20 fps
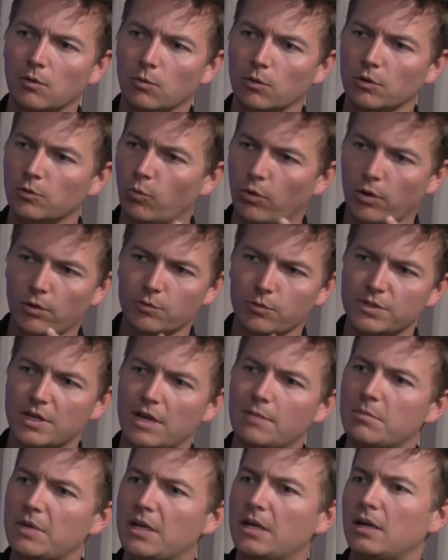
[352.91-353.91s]
When was
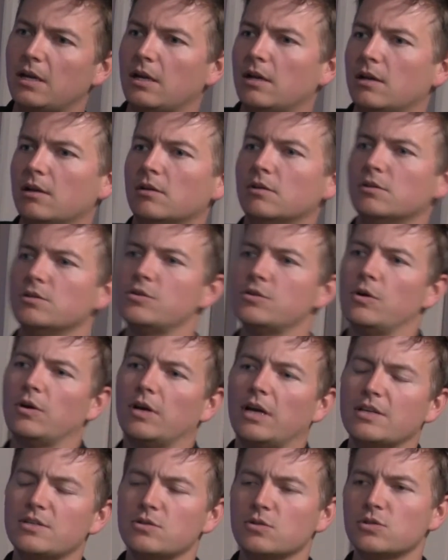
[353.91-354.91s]
that meeting?
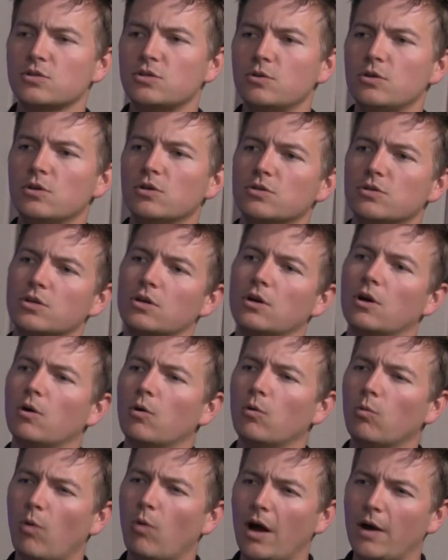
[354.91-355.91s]
So I guess it was 2 years
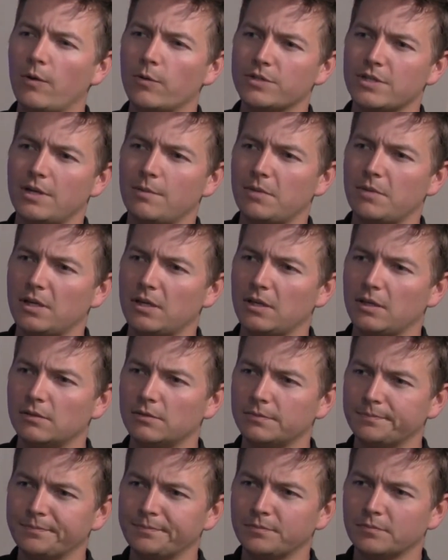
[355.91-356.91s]
ago. Why was that
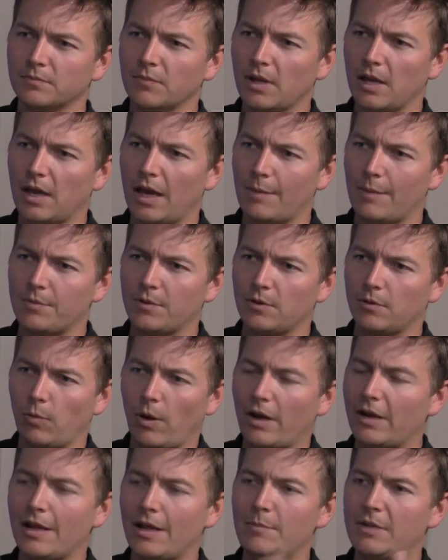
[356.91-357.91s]
meeting happen?
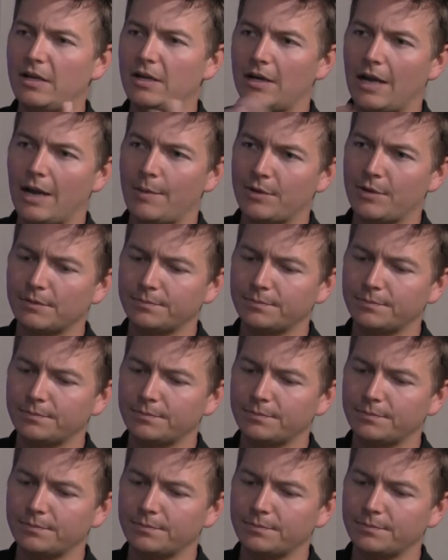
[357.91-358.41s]
Why did that meeting happen?